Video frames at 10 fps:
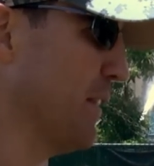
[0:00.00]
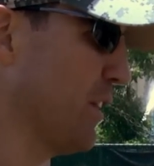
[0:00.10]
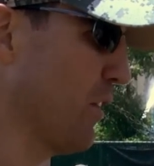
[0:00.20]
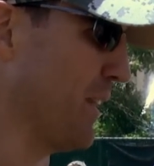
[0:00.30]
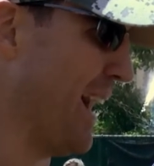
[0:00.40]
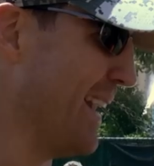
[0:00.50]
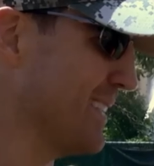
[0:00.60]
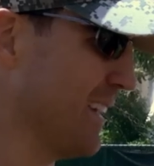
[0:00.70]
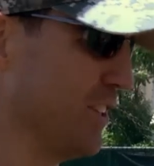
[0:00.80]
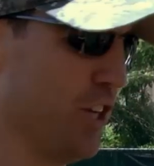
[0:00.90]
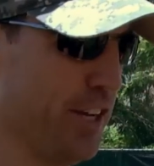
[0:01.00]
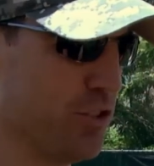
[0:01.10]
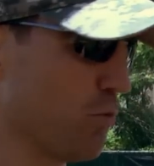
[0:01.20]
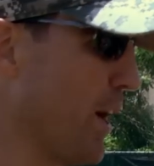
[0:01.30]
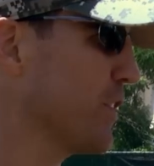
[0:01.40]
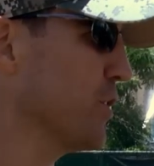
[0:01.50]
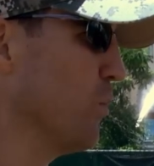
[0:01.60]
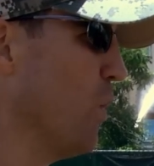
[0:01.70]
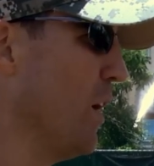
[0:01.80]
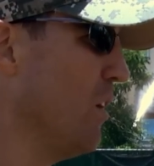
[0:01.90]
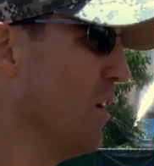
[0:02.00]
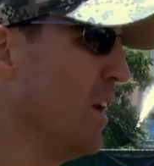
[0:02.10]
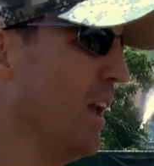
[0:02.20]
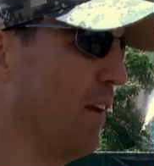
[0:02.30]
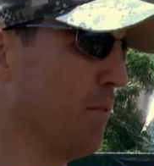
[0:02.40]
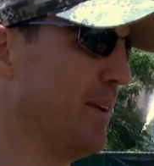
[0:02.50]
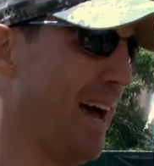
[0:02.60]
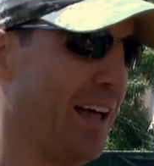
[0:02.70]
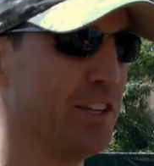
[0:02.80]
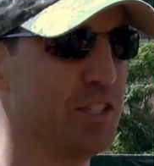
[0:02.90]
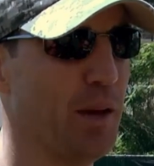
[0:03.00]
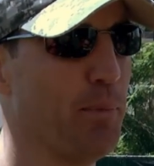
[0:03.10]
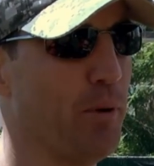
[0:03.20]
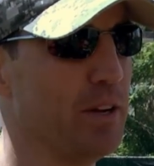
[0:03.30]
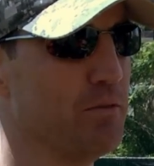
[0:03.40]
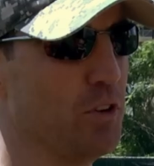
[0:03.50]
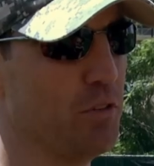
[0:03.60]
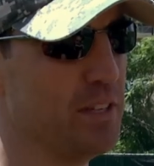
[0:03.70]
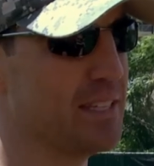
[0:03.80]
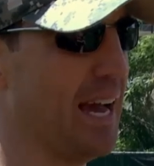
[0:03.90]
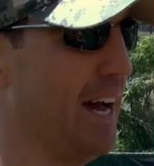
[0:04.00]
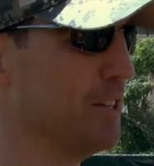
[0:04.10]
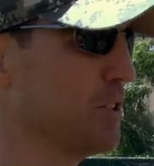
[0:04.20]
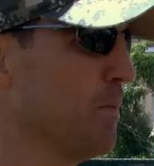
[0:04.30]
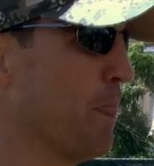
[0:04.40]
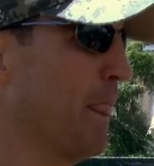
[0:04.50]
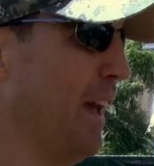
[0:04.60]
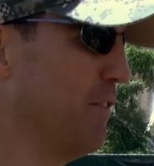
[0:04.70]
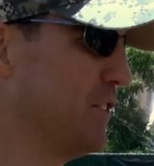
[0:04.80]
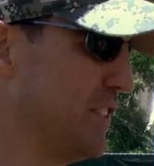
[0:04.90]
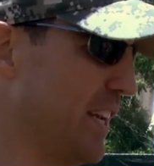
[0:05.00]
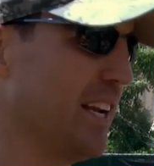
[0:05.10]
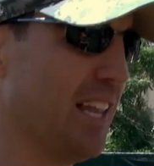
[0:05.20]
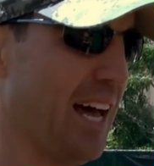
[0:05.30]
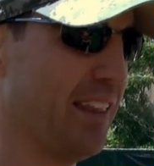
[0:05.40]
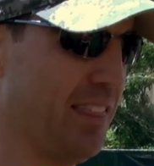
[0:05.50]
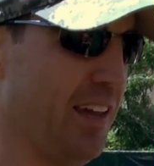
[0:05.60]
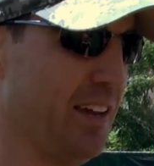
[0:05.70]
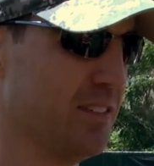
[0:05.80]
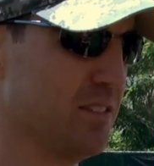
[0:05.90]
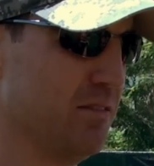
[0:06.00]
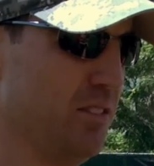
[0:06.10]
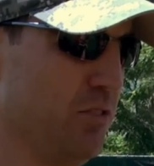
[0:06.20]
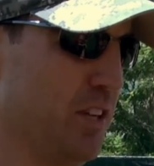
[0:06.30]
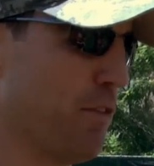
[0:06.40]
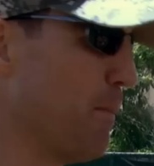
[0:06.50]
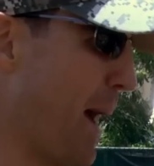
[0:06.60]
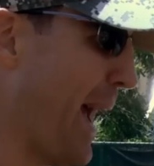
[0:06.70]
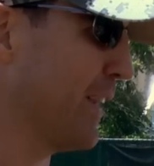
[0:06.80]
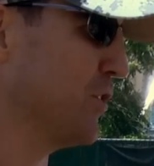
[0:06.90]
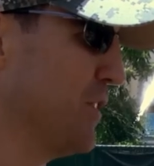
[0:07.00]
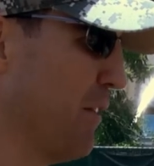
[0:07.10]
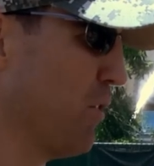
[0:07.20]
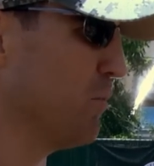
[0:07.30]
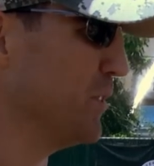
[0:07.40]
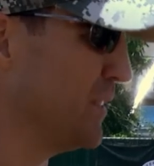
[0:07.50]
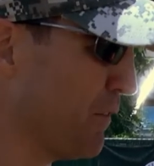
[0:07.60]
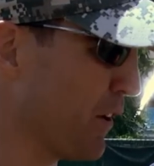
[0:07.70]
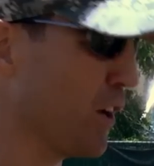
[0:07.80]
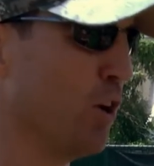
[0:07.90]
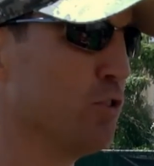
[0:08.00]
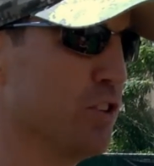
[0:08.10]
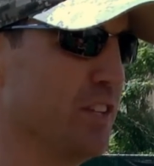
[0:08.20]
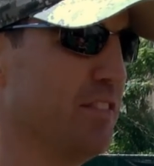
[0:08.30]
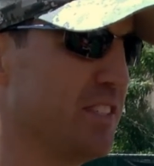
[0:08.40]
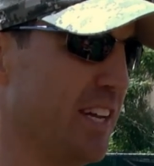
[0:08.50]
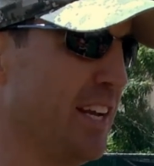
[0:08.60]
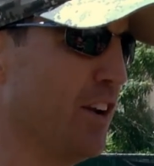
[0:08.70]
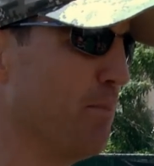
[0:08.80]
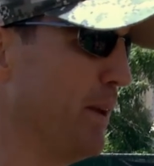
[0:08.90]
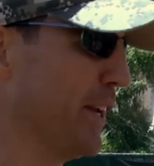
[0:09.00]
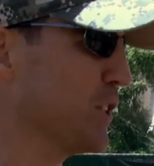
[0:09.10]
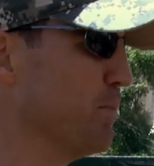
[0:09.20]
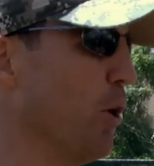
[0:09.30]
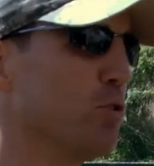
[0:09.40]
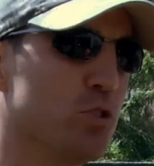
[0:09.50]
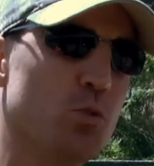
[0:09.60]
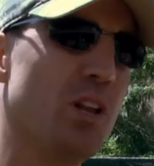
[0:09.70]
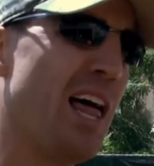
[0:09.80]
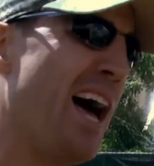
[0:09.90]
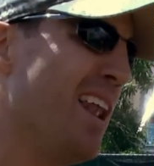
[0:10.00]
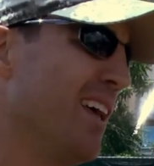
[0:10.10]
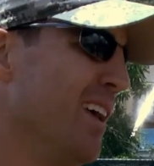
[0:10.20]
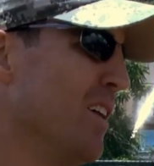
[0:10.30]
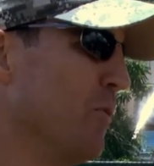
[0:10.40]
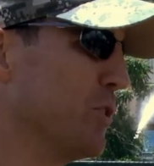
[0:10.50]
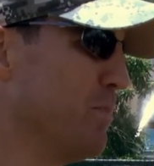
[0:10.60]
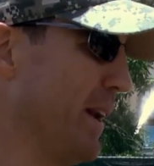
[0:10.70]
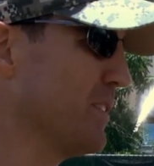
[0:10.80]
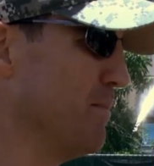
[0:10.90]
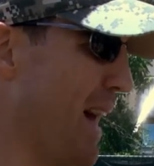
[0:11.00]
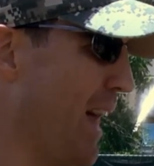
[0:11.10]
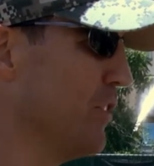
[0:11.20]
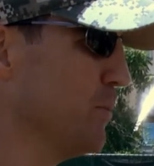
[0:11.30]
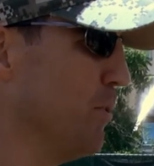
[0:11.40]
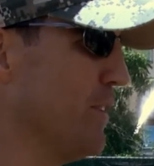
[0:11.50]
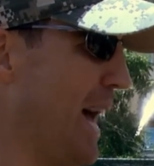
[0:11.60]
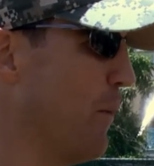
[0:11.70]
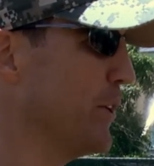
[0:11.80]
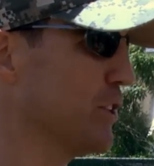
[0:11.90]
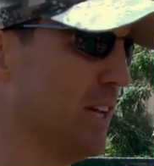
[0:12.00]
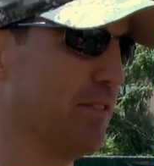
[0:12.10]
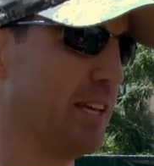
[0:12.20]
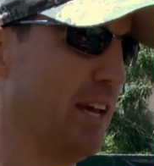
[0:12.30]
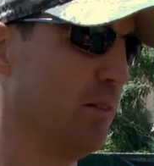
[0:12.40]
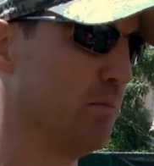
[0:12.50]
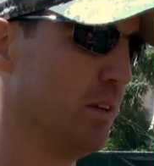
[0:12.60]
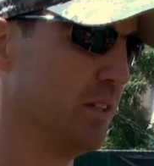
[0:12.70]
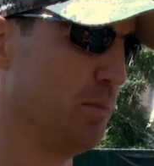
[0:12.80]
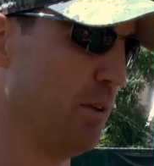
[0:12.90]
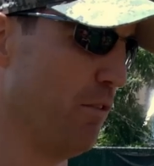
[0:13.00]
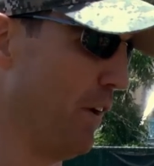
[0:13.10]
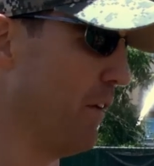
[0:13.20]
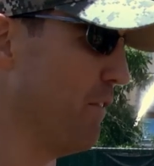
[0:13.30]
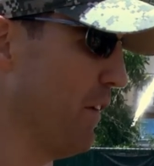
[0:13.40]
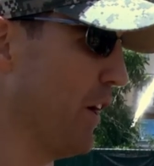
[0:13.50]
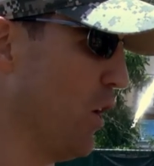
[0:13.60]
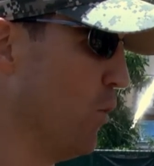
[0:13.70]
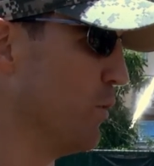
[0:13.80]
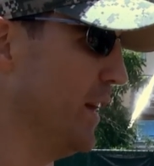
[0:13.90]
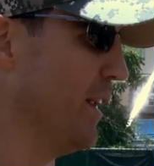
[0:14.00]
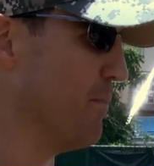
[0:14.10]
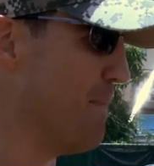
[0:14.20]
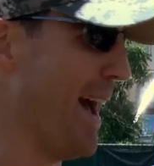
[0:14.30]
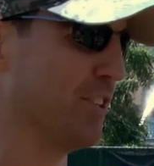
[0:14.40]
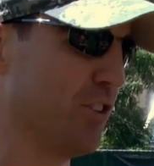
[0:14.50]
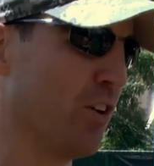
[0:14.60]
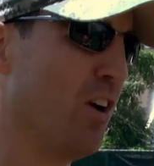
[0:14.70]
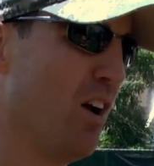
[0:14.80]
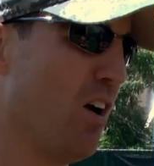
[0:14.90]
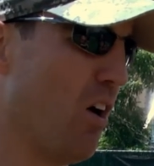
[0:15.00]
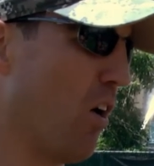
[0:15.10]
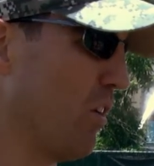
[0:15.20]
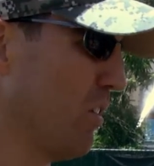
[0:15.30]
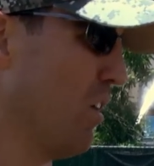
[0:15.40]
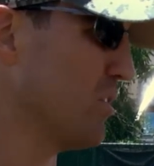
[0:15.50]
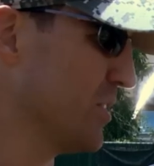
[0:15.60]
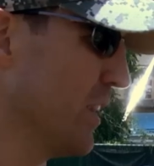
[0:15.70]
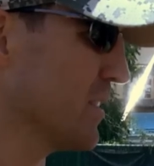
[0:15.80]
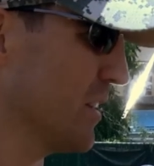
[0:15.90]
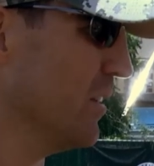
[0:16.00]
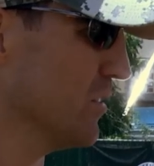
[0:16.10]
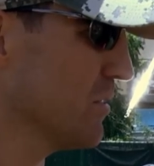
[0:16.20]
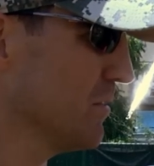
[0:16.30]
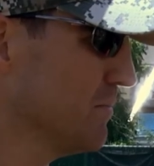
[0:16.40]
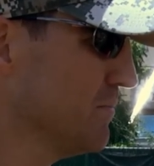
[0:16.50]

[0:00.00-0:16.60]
I think our guys can change direction well. And from a knowledge standpoint, you know, these guys have seen a lot of things. You know, different packages they've run with different coaches. They've seen and been exposed to a lot, which makes them knowledgeable. Now we just have to get them to be very, very honed in and master our set of skills.